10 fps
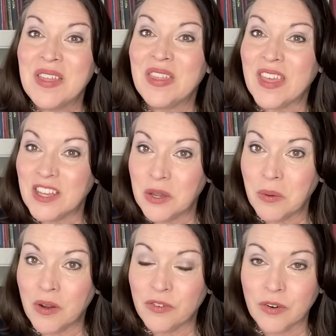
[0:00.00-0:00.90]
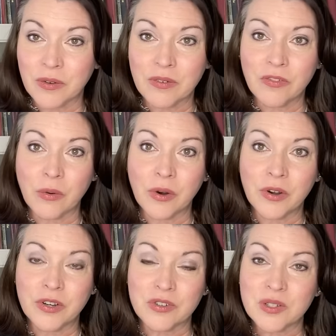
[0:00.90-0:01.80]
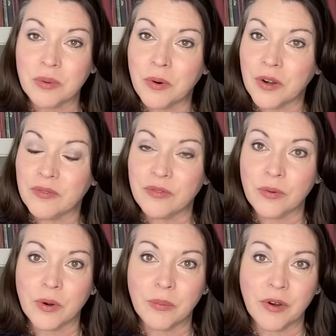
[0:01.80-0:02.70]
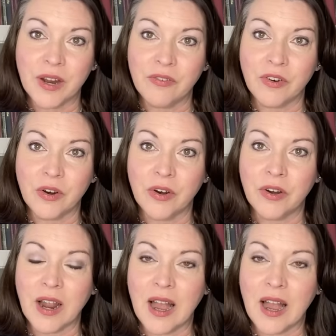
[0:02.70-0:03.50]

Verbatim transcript: thank you all for, for your support and for praying for her.